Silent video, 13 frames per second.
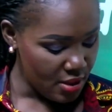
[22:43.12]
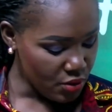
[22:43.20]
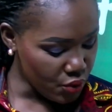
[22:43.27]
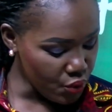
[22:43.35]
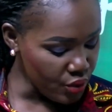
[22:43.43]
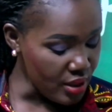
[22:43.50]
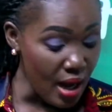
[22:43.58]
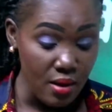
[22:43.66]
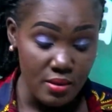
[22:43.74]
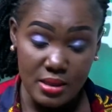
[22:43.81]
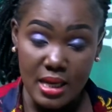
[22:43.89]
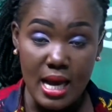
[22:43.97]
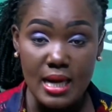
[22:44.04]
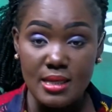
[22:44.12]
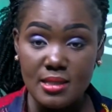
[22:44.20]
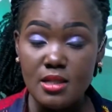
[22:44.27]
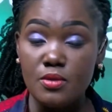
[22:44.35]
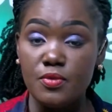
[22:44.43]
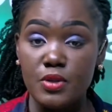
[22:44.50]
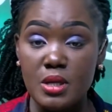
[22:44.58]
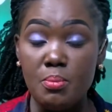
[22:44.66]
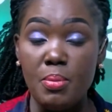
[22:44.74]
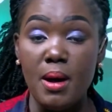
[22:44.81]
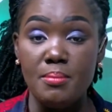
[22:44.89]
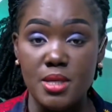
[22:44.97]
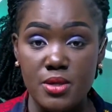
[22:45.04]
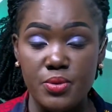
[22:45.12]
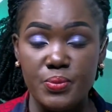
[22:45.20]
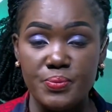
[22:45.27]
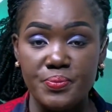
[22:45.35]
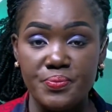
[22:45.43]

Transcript: 2,000 Ghana cities for Nipamino.